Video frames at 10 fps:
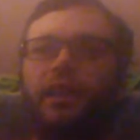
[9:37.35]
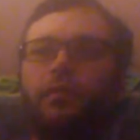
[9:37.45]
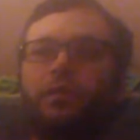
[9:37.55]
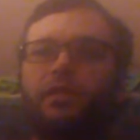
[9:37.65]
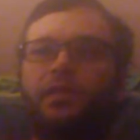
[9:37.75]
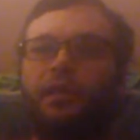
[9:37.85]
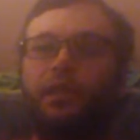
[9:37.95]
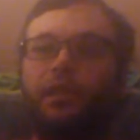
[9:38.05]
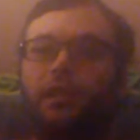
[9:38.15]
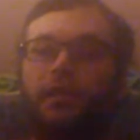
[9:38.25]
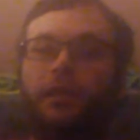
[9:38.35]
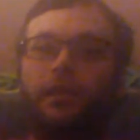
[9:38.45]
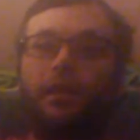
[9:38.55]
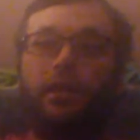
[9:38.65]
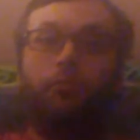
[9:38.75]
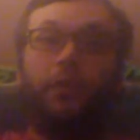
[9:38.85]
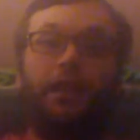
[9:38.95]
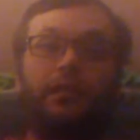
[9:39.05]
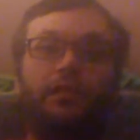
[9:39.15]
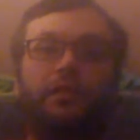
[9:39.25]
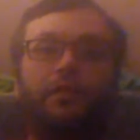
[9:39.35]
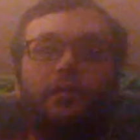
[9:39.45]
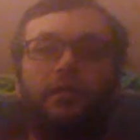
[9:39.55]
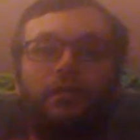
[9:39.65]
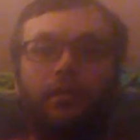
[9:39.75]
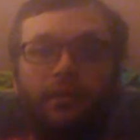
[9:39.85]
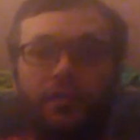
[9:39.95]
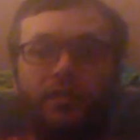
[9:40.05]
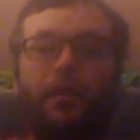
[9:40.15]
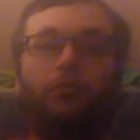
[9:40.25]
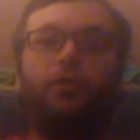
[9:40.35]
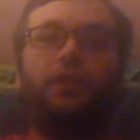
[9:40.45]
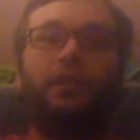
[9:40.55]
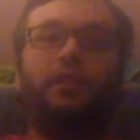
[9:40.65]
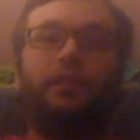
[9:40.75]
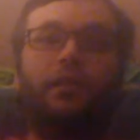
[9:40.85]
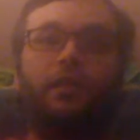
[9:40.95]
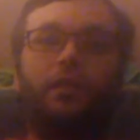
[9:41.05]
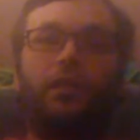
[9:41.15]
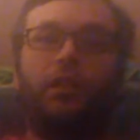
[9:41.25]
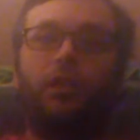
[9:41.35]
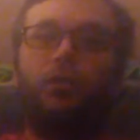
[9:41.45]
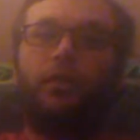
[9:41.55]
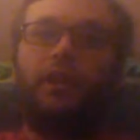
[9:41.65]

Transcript: I was going to meet someone who would